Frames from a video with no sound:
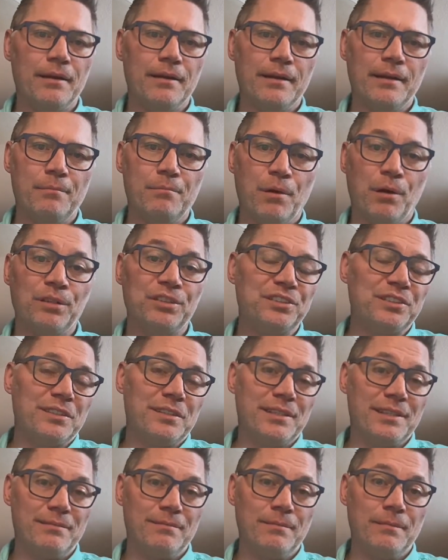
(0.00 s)
Most
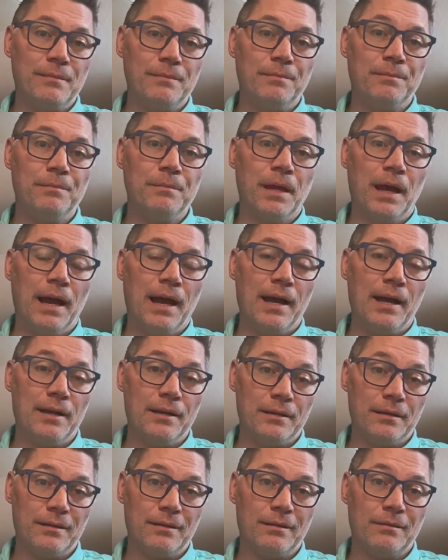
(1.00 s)

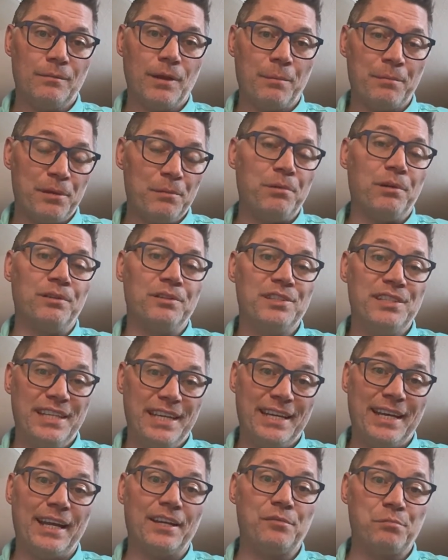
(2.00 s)
reputable
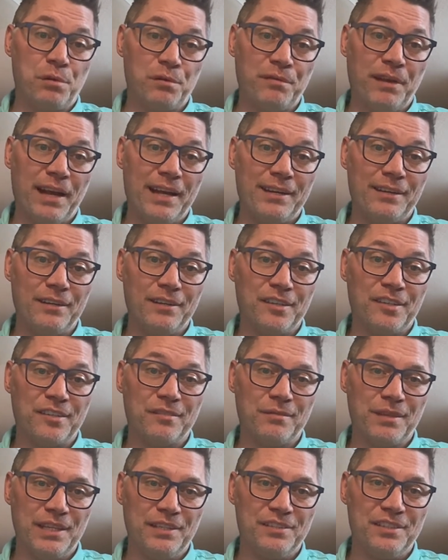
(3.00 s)
DNS providers
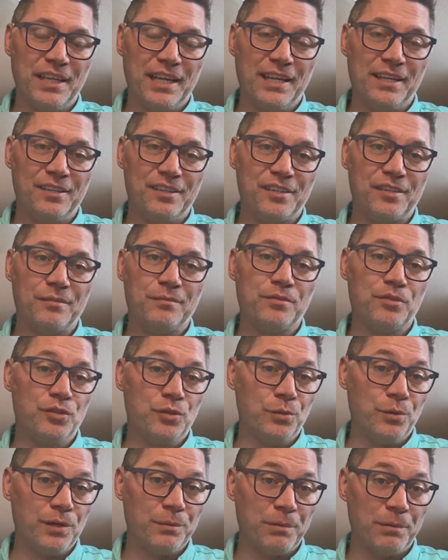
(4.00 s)
these days
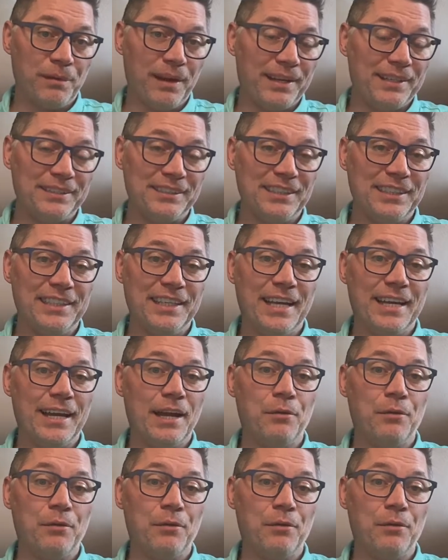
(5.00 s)
do provide a CDN.